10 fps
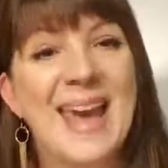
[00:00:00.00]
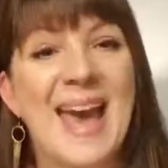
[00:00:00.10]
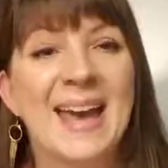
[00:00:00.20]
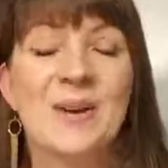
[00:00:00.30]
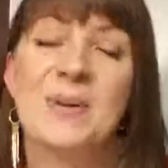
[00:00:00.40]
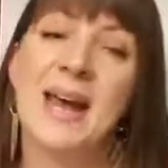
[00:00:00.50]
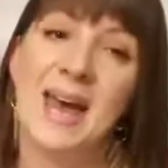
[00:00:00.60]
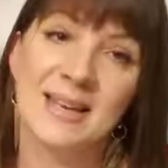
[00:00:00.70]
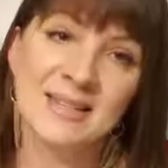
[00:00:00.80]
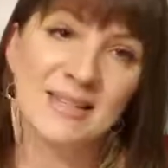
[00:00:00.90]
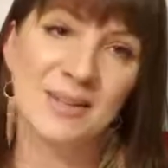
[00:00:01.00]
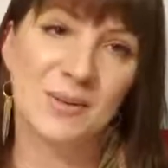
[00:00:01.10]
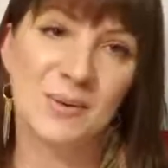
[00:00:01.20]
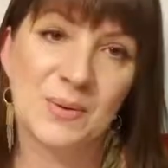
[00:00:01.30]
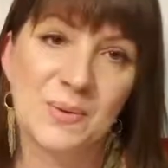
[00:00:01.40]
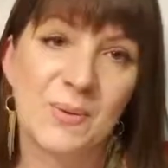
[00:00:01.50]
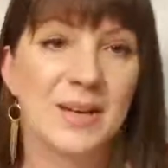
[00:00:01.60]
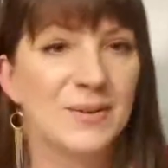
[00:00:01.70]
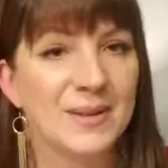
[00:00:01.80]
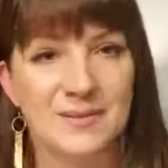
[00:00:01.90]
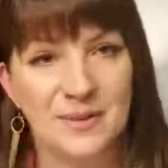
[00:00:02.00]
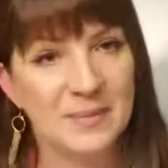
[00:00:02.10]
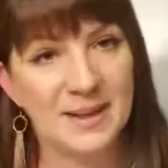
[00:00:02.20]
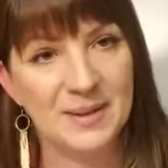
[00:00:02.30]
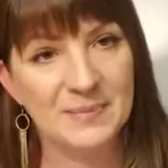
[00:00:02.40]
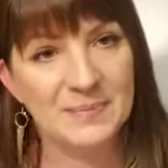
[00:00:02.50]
And I want to ask you what you need from me.